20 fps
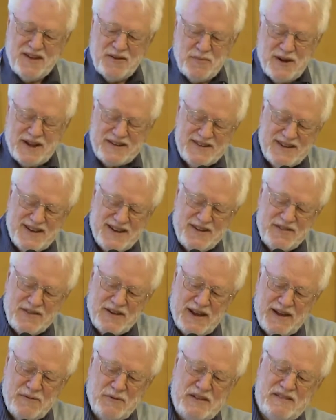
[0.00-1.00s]
But
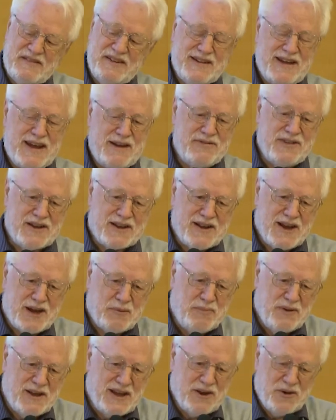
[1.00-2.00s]
we still have the
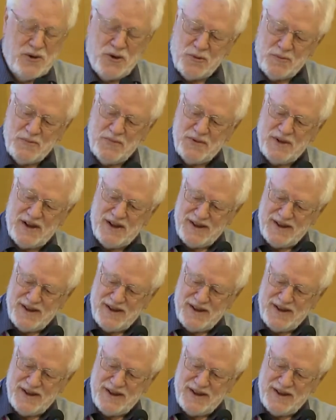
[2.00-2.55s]
cup at home.